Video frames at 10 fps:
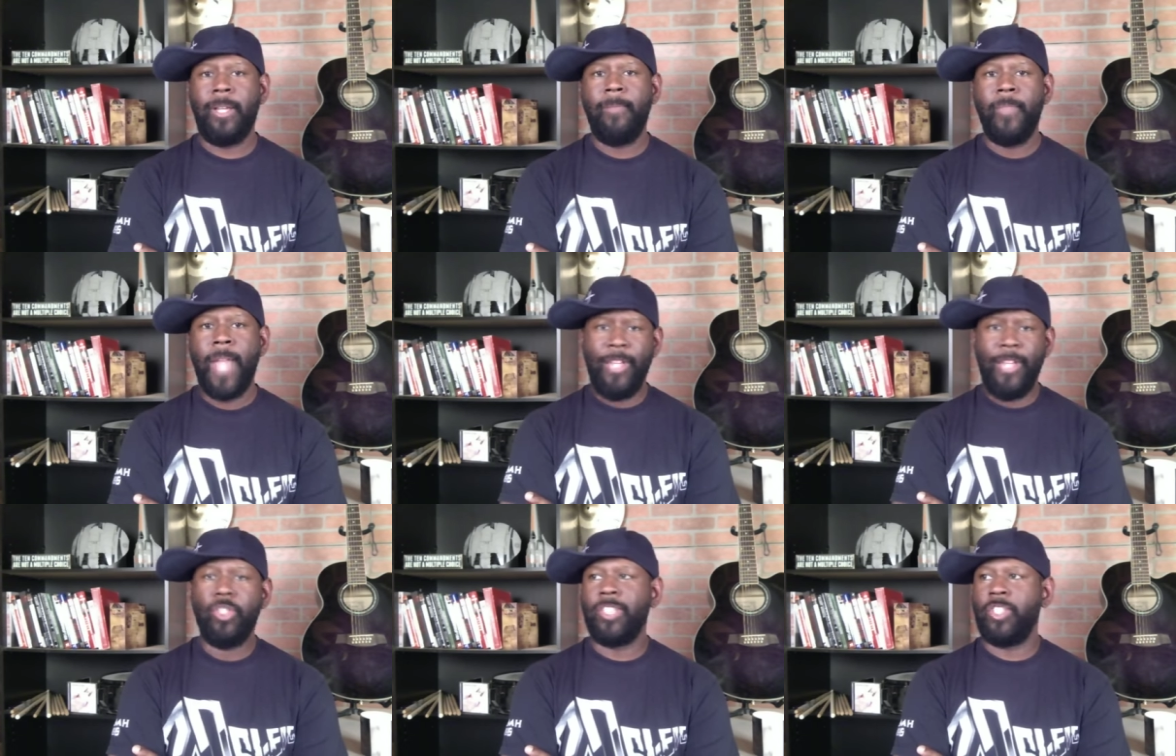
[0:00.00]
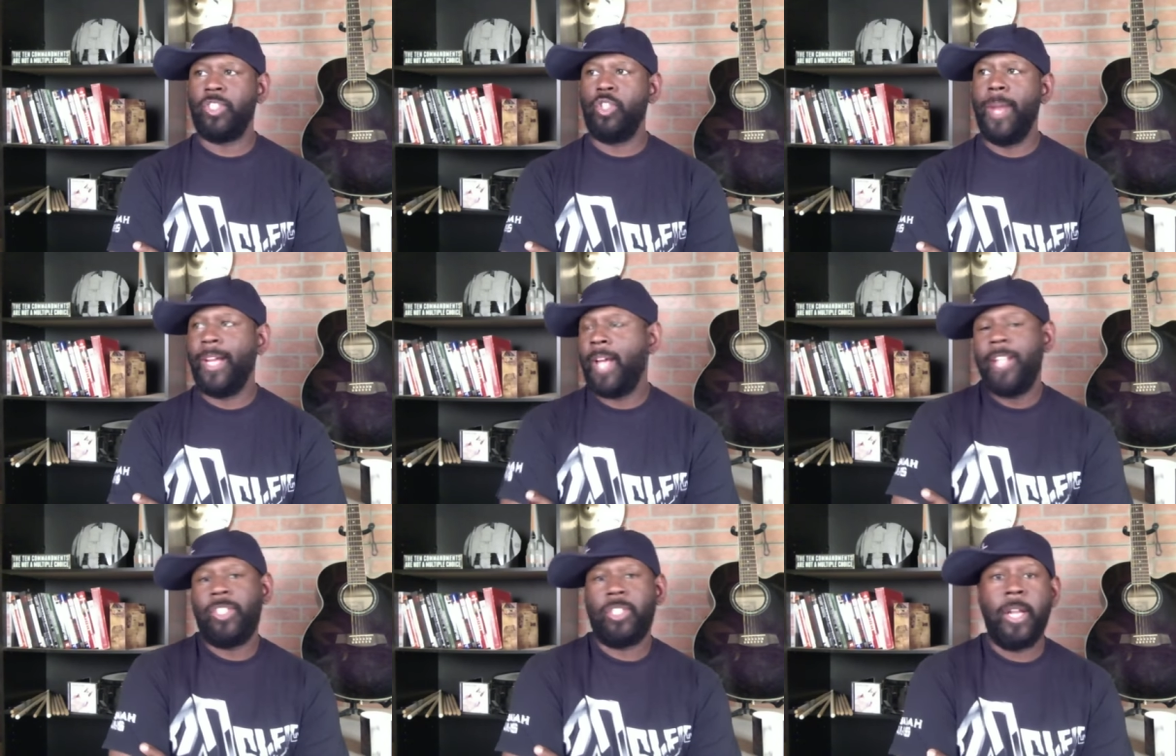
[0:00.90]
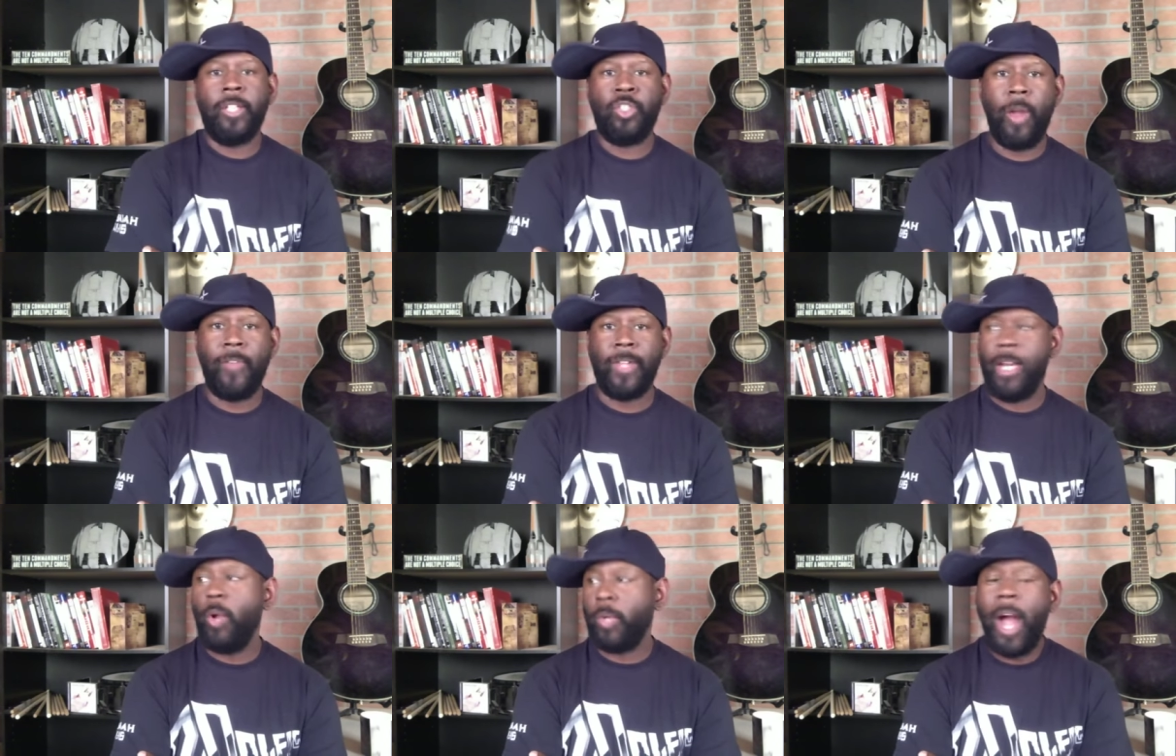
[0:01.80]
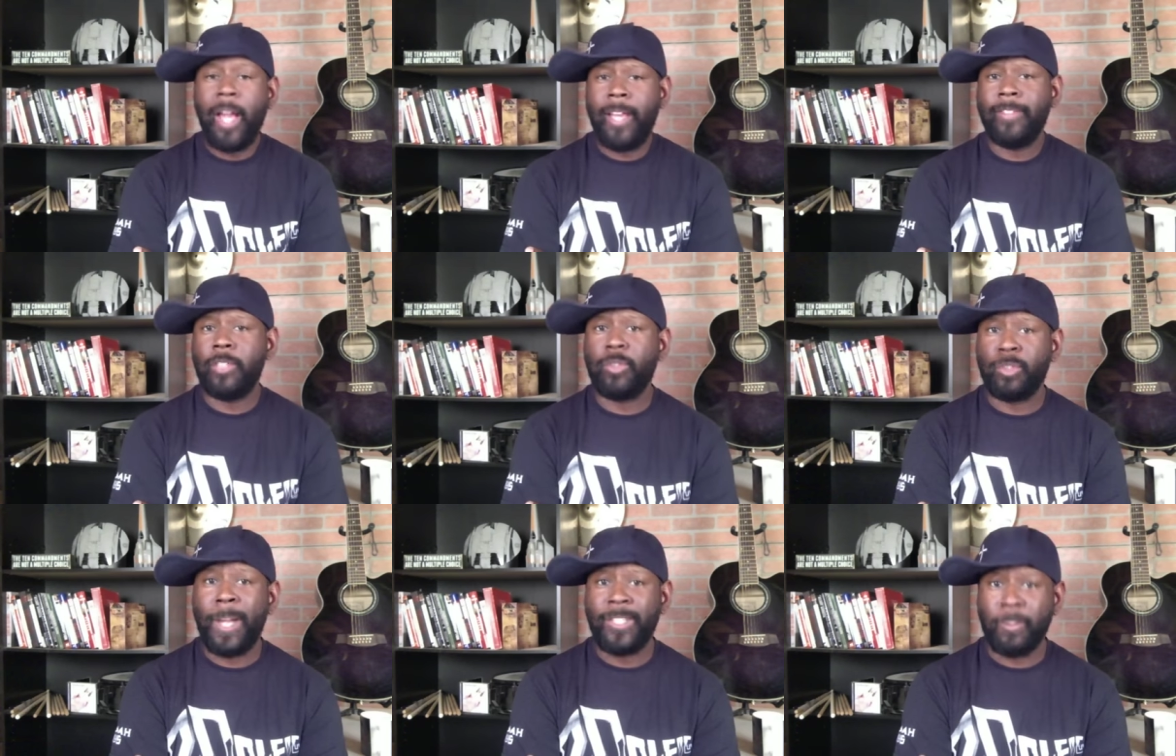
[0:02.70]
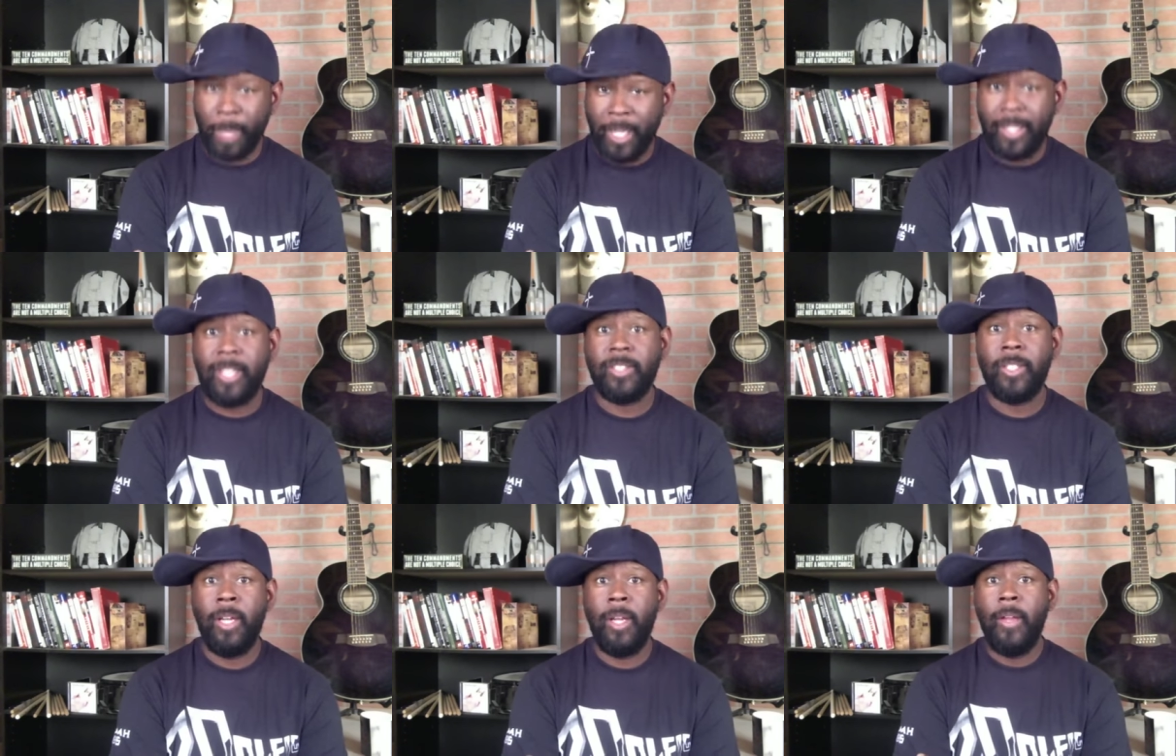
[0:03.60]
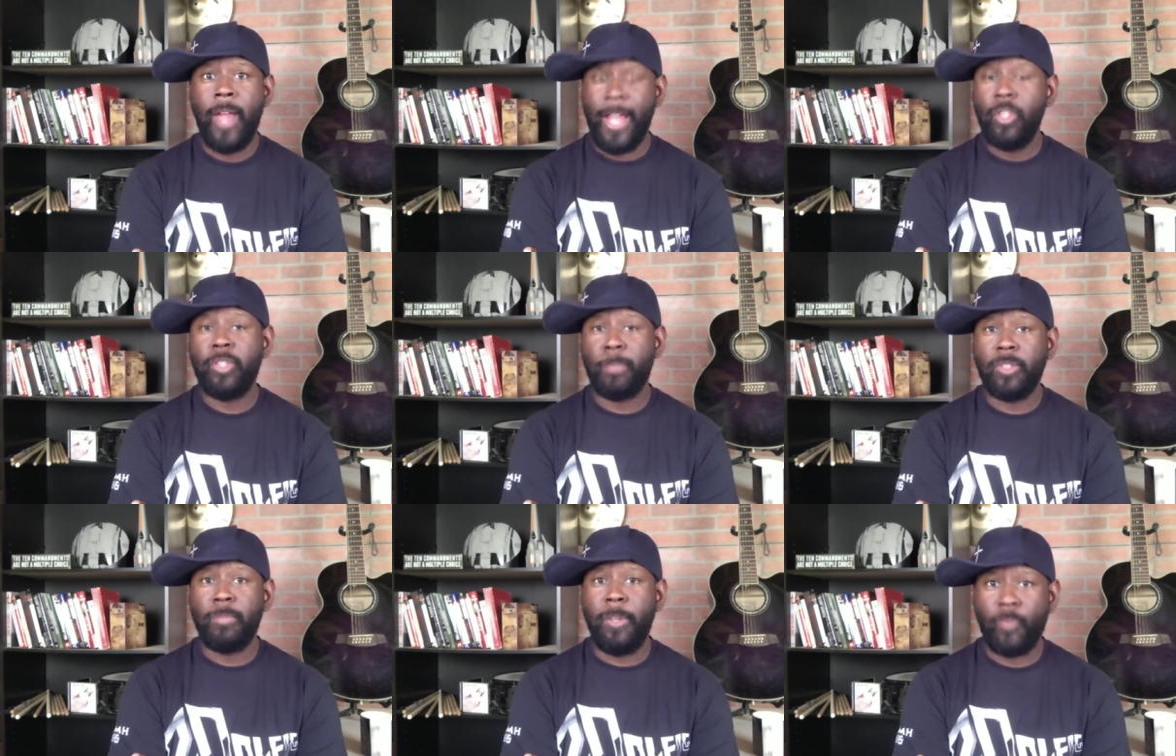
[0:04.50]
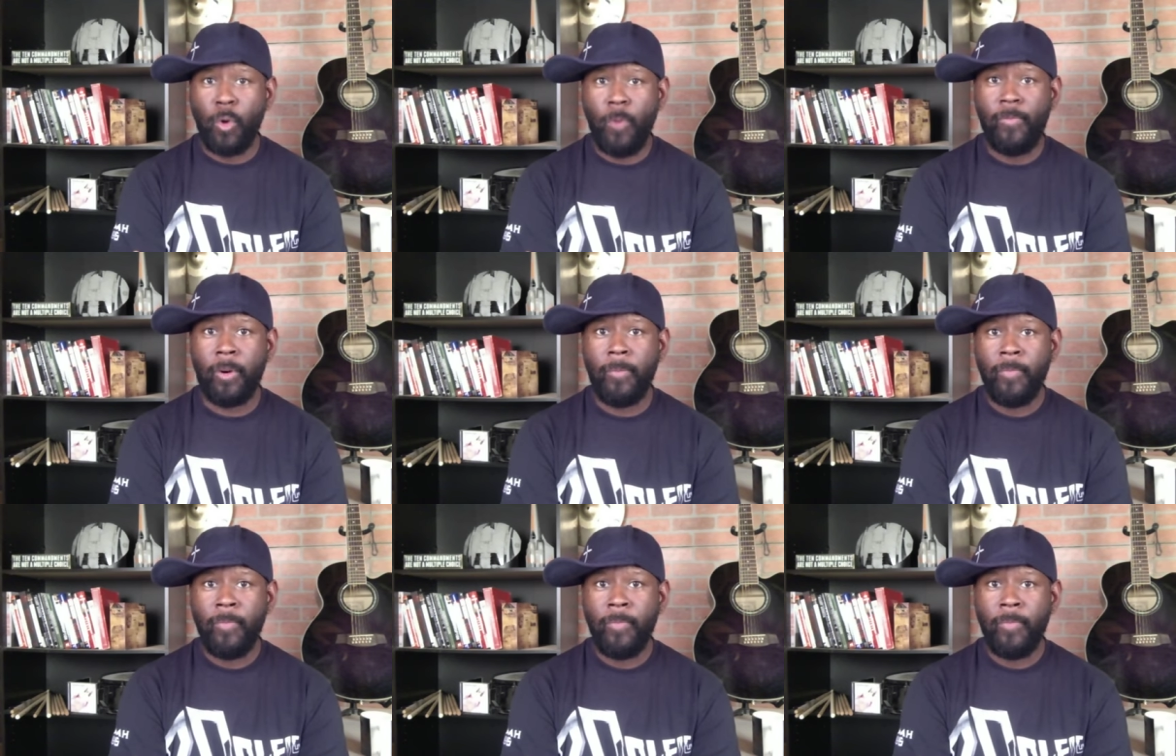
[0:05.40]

and you just assume that God's just going to do everything. No, God gives us responsibilities, and you're supposed to be fruitful.